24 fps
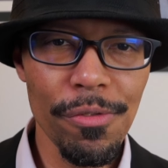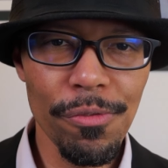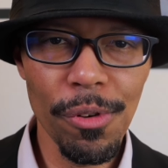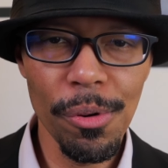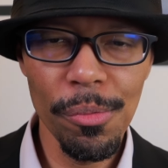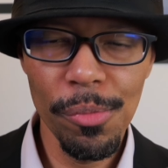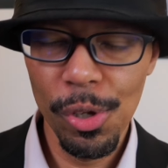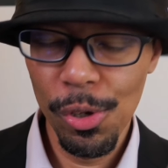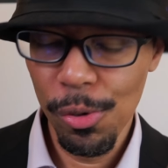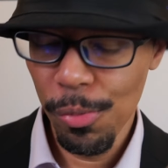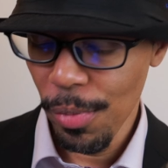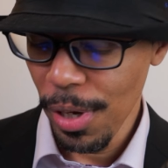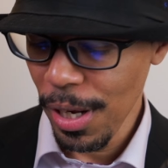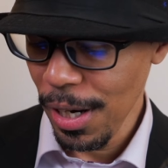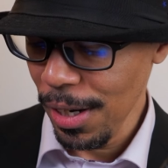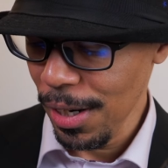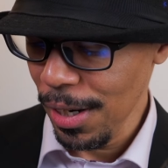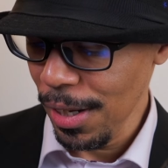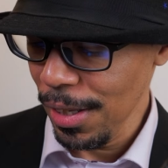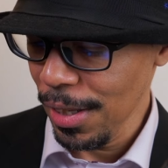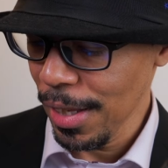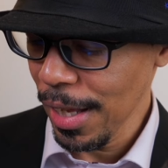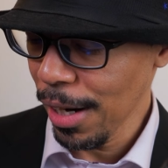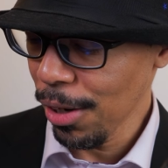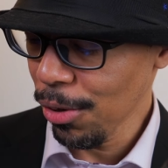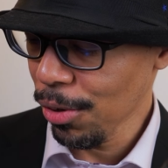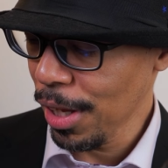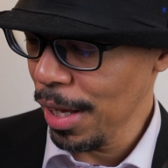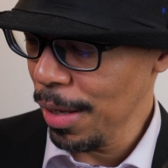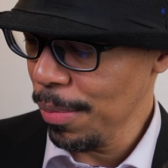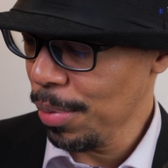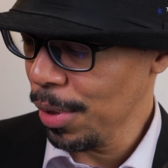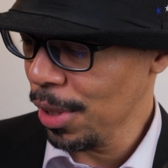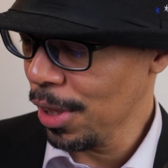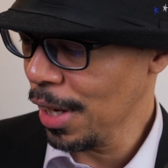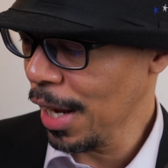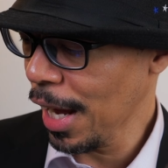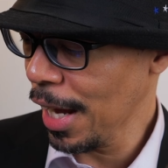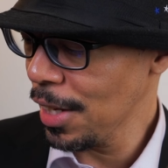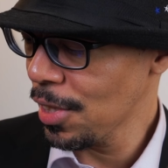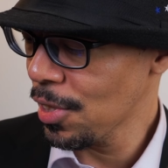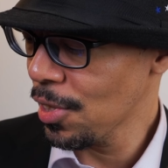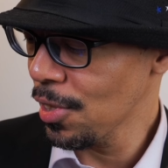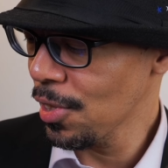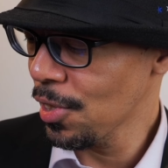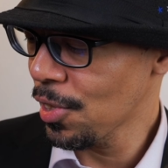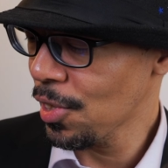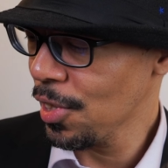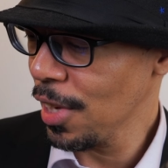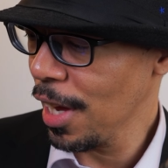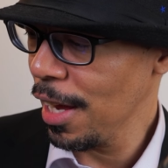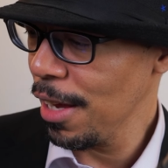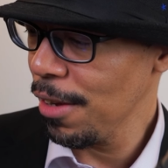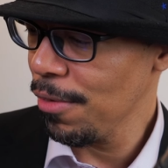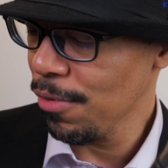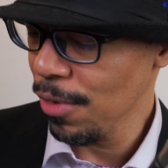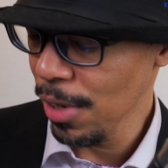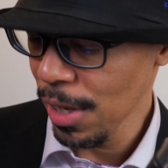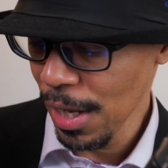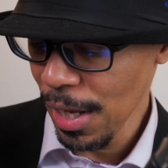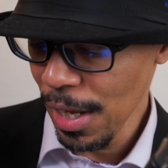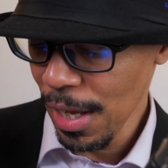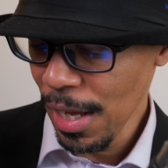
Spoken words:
from humidity that'll keep it nice and safe.